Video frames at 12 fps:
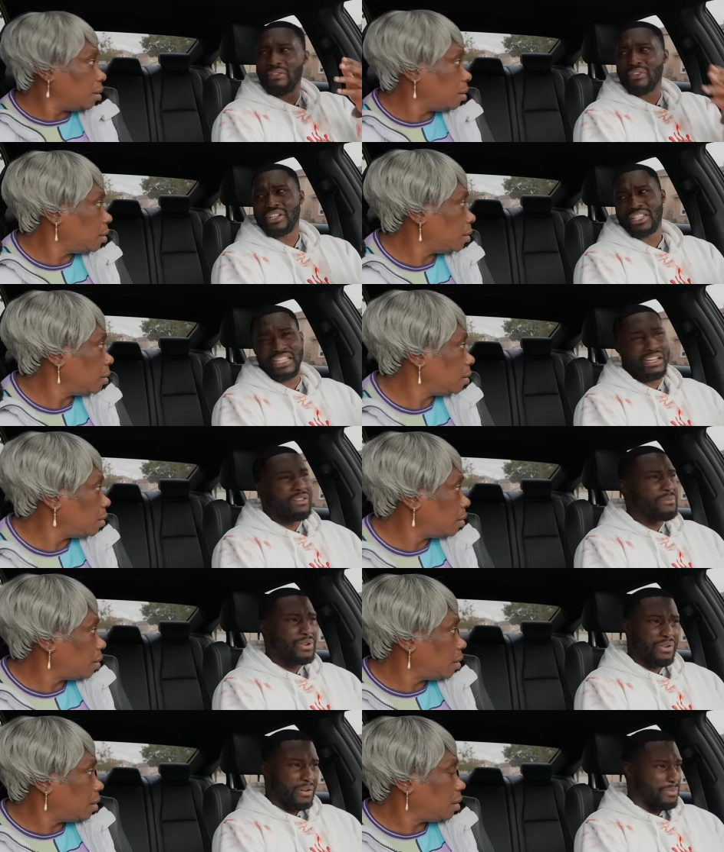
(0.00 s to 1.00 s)
Speaker 1: ever cheat
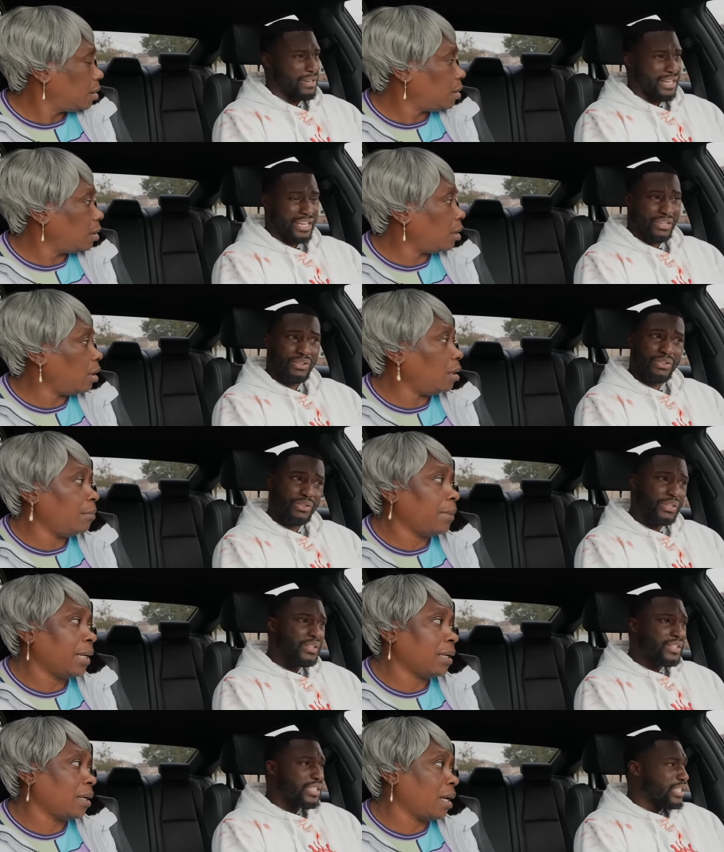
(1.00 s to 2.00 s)
on me or I'm gonna.
Speaker 2: Oh
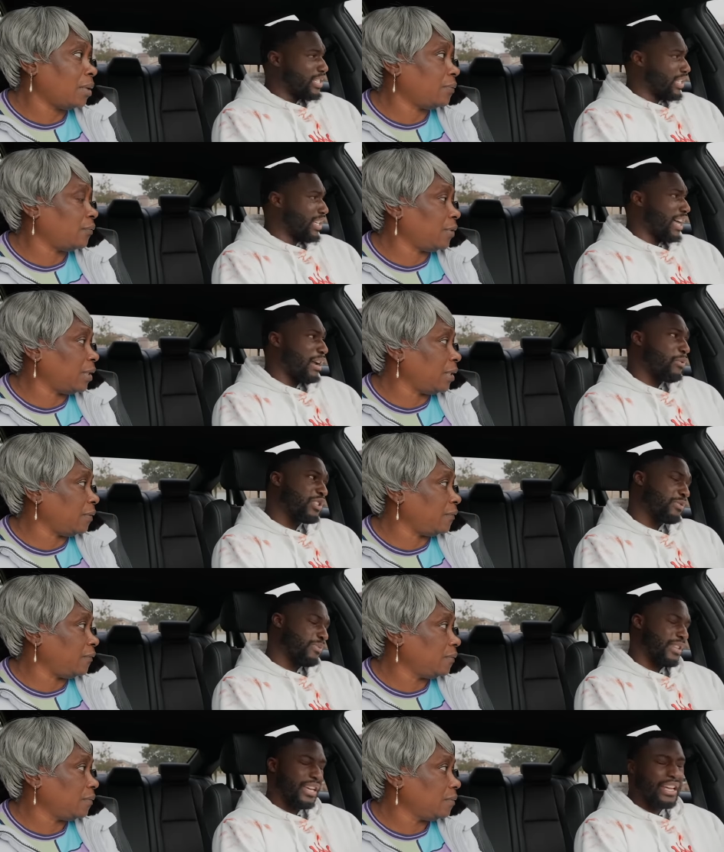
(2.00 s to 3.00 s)
my God. She thought I
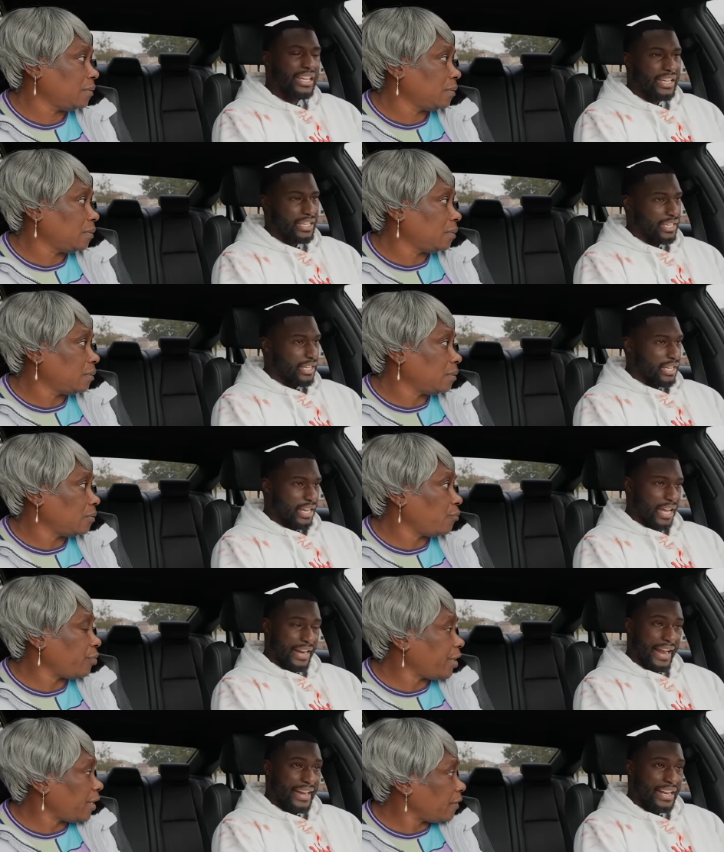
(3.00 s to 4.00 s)
was playing,
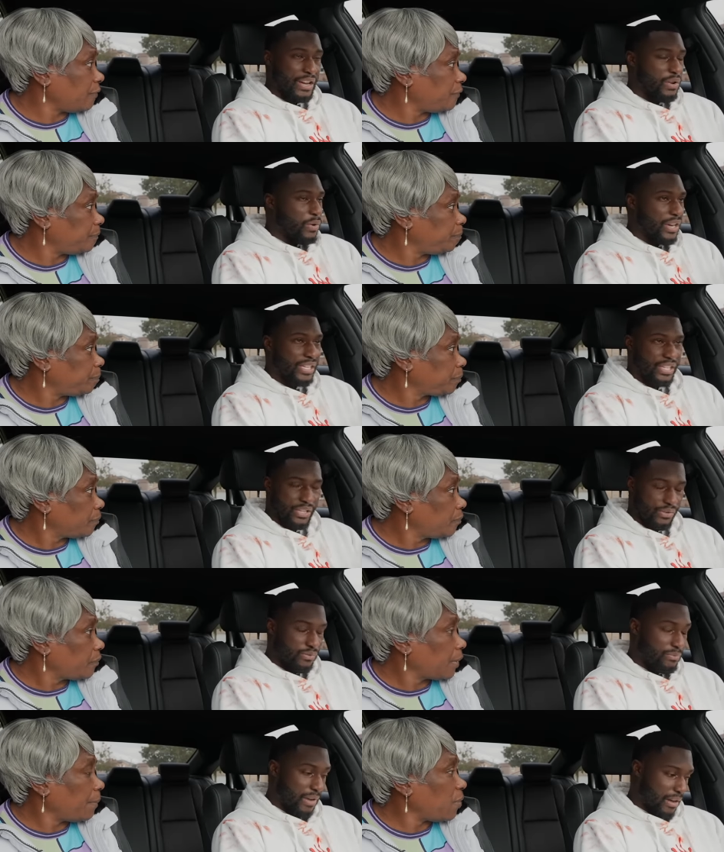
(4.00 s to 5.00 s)
and I didn't know what to
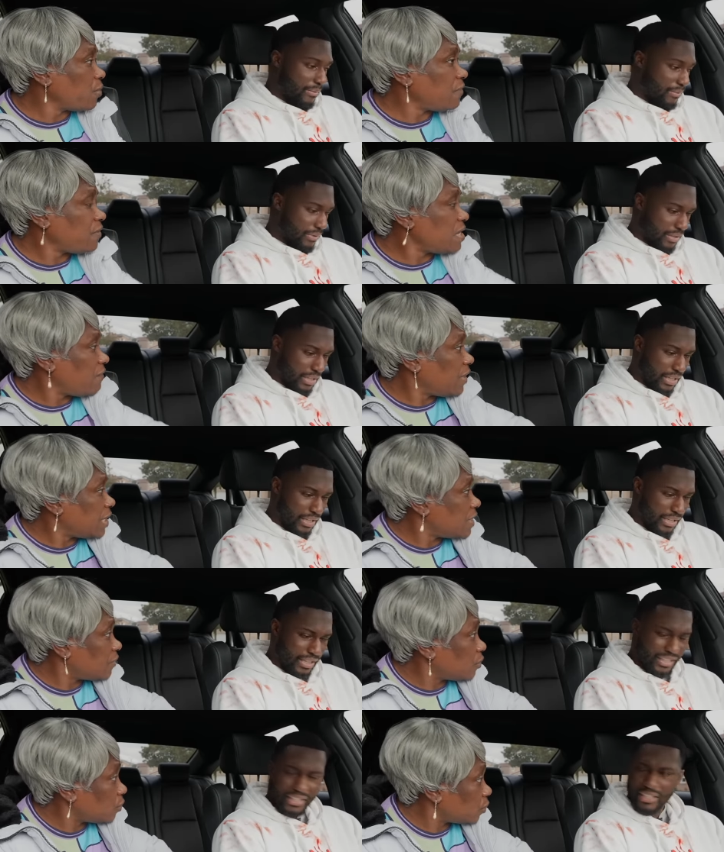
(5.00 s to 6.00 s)
do. But if you never
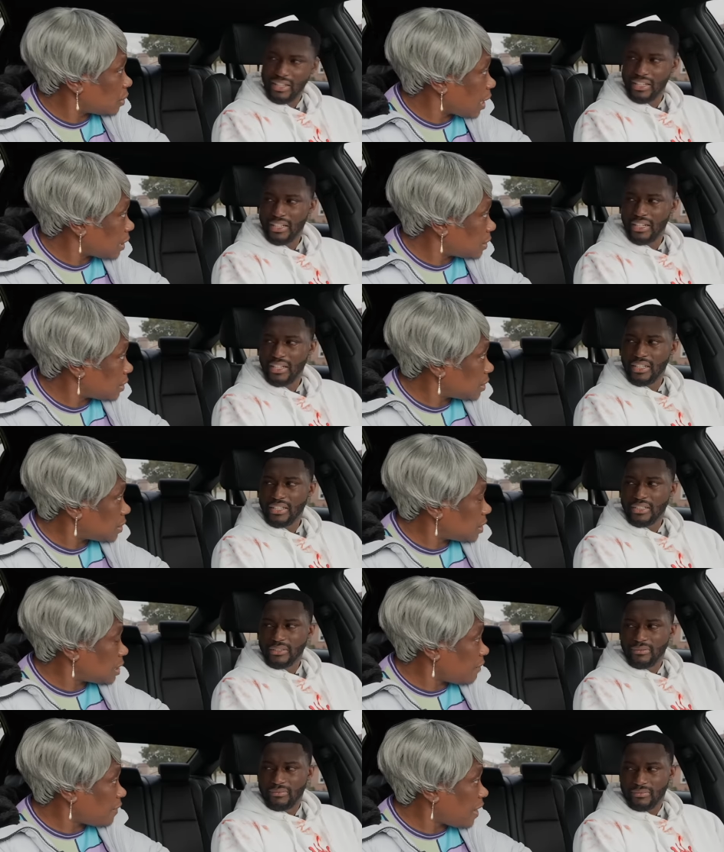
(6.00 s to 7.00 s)
need to do that.
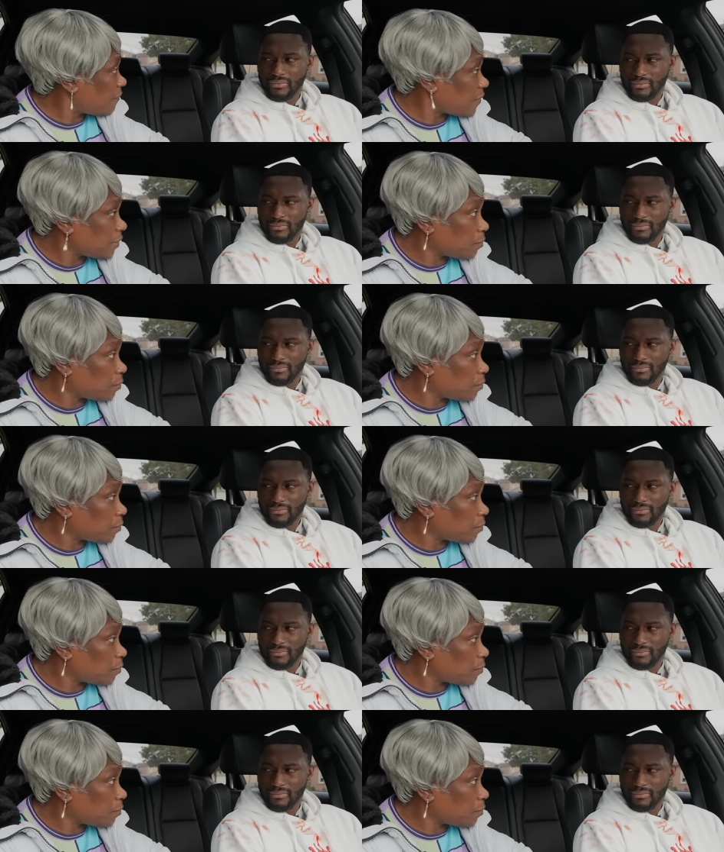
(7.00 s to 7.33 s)
You never have to